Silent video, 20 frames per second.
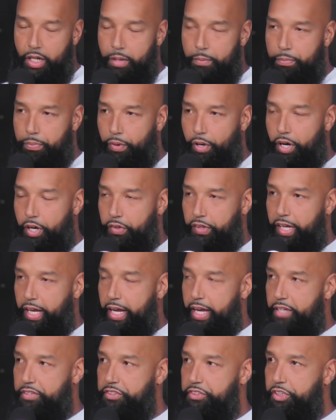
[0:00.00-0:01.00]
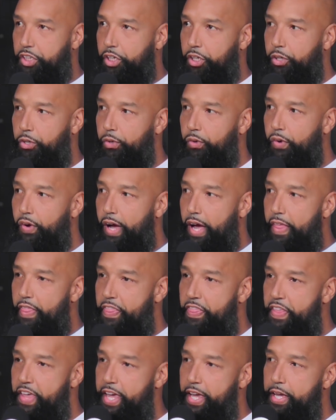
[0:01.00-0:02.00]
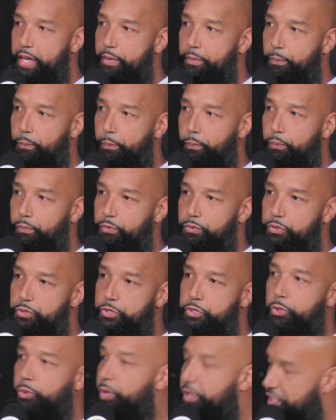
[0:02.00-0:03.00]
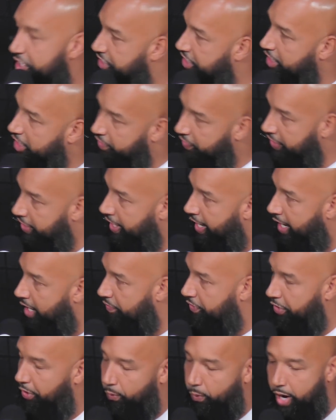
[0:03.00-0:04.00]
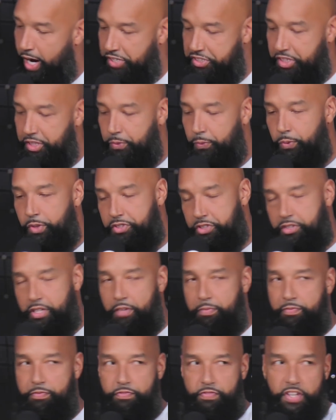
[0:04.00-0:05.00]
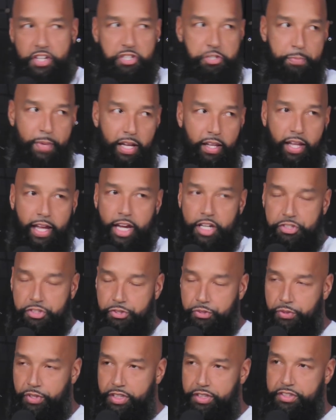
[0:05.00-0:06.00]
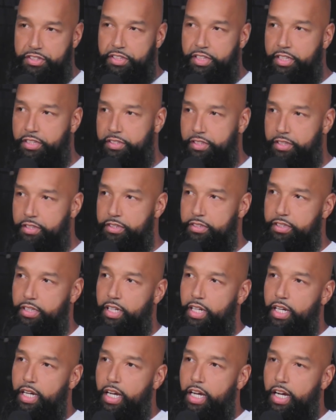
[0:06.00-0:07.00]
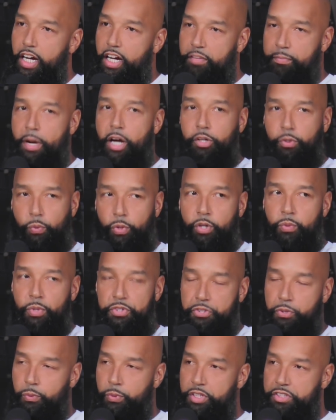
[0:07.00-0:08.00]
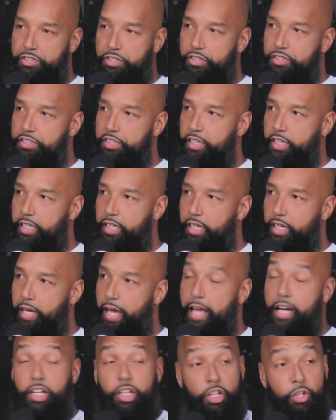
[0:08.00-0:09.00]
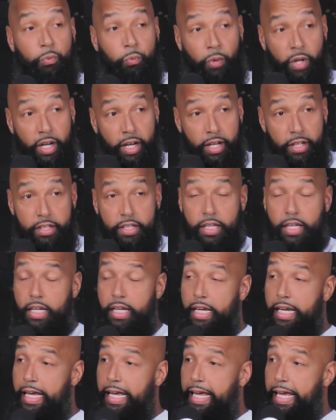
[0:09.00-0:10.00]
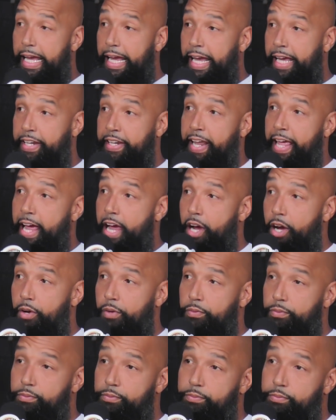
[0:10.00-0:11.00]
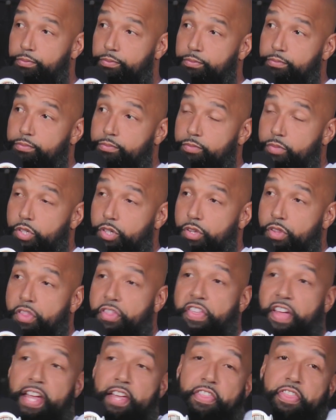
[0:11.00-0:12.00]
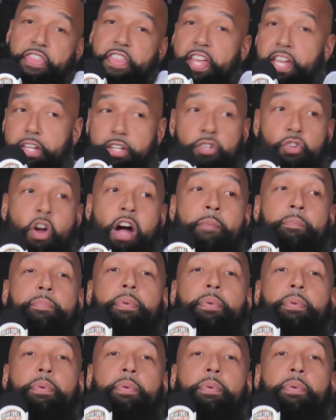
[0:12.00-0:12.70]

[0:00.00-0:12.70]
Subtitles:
broadcast? So doing the TV now for the Washington Wizards, I finished my last three seasons of my career with the Wizards and had a good run. And now they think, you know, I